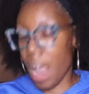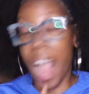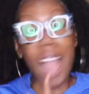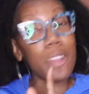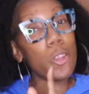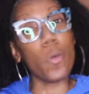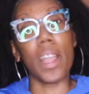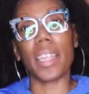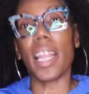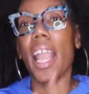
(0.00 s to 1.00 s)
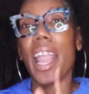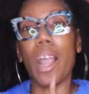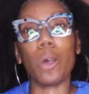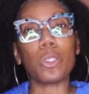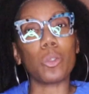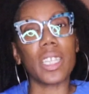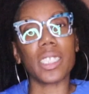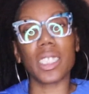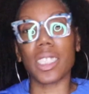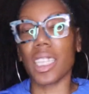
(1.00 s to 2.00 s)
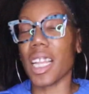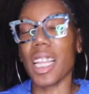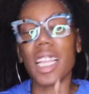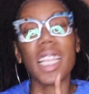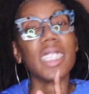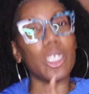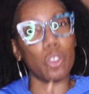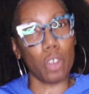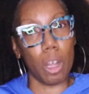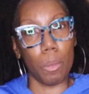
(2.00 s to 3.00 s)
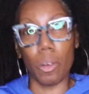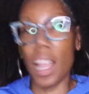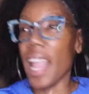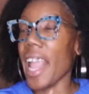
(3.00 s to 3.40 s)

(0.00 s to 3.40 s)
I knew it. Ellswich is in trouble.